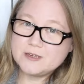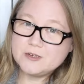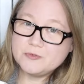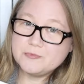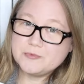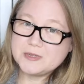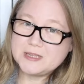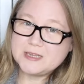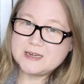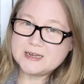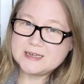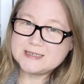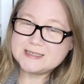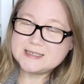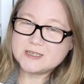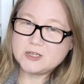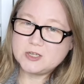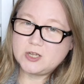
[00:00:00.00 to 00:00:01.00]
They do really
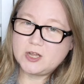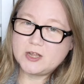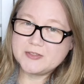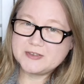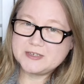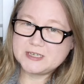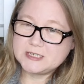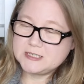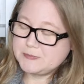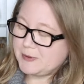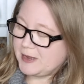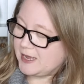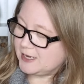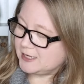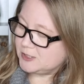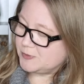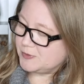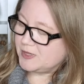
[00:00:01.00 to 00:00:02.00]
nice cloth dust
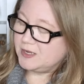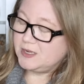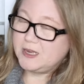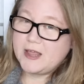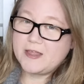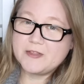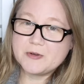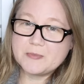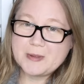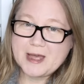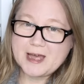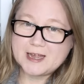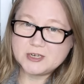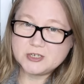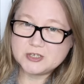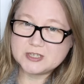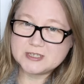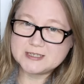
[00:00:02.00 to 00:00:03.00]
bags with a leather
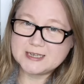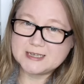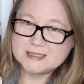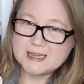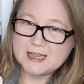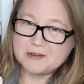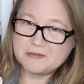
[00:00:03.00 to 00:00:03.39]
patch that says